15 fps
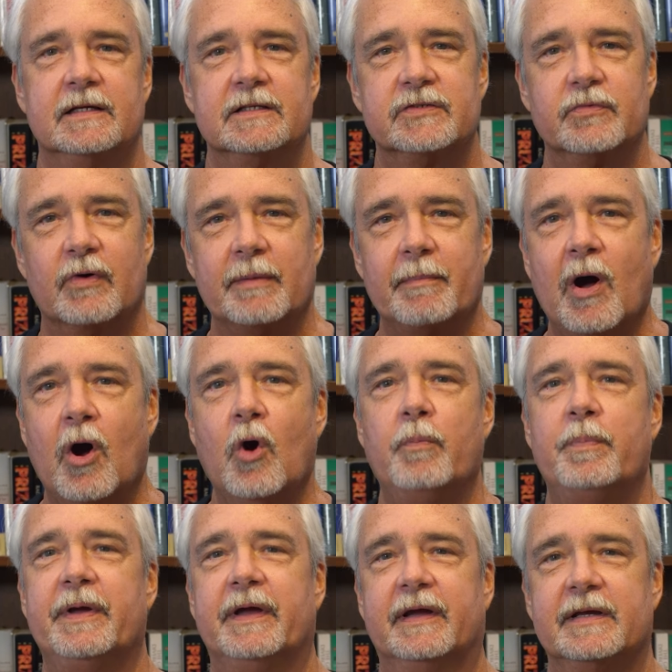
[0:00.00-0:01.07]
So, what I'm
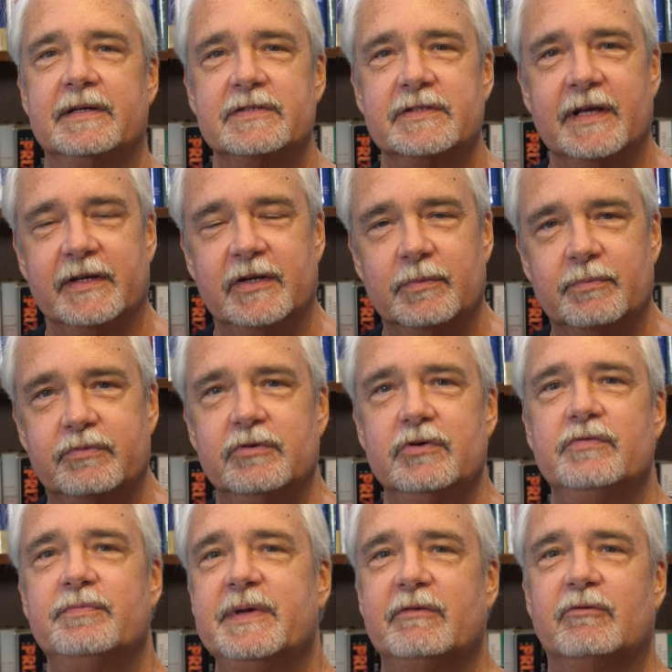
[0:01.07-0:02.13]
hoping is that you
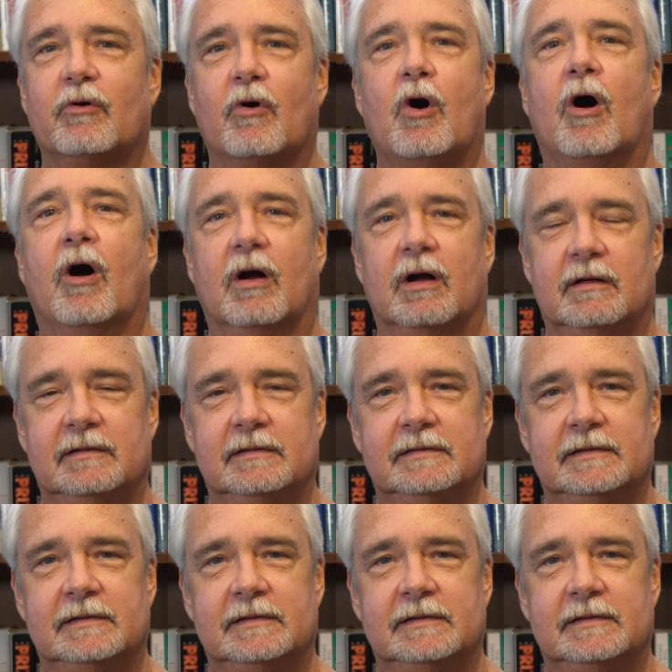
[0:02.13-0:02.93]
prove me wrong